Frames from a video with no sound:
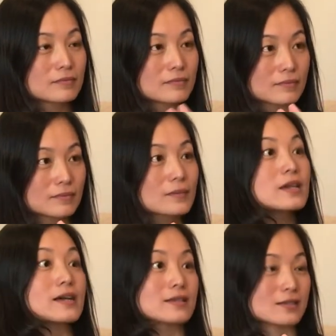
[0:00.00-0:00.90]
message.
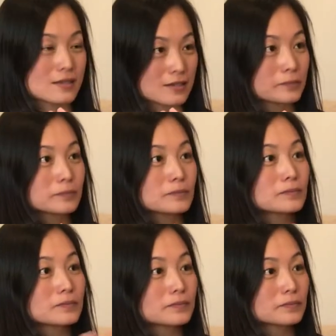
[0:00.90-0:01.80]
And I
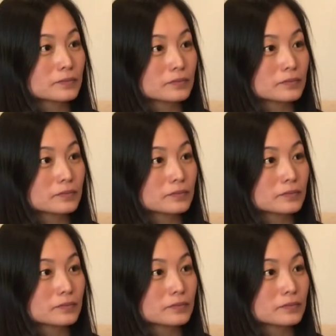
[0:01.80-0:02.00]
think